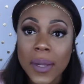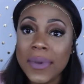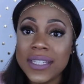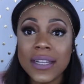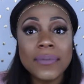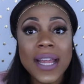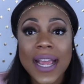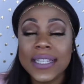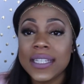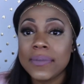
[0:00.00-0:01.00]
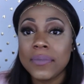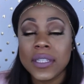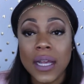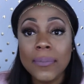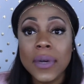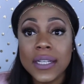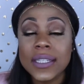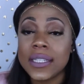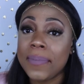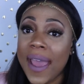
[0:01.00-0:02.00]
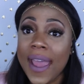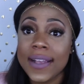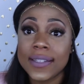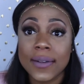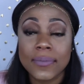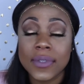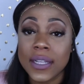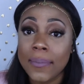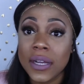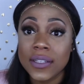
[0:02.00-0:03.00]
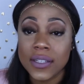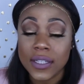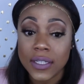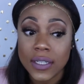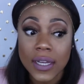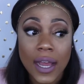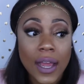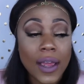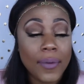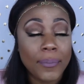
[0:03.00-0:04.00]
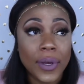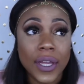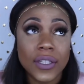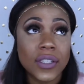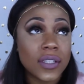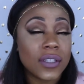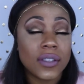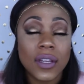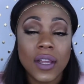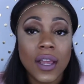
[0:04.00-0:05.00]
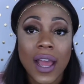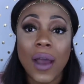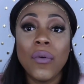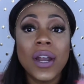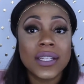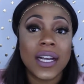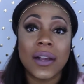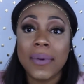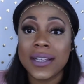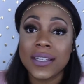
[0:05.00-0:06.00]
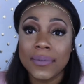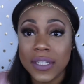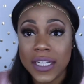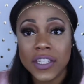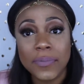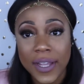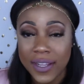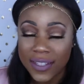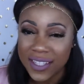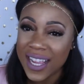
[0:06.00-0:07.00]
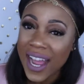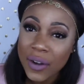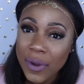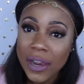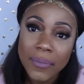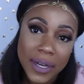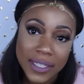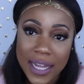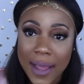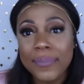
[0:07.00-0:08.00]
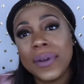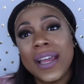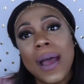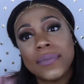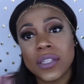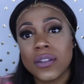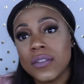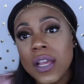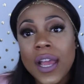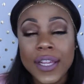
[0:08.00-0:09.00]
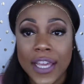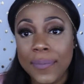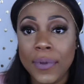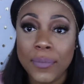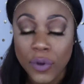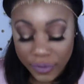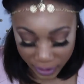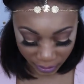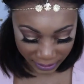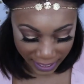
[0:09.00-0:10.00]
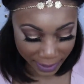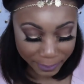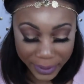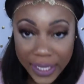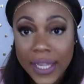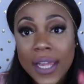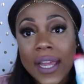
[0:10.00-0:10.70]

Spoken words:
some days some months is bad, some months is good. But just, I want to talk about something else, but it's kind of relevant, but it's not. But I'm just going to keep it moving on that. But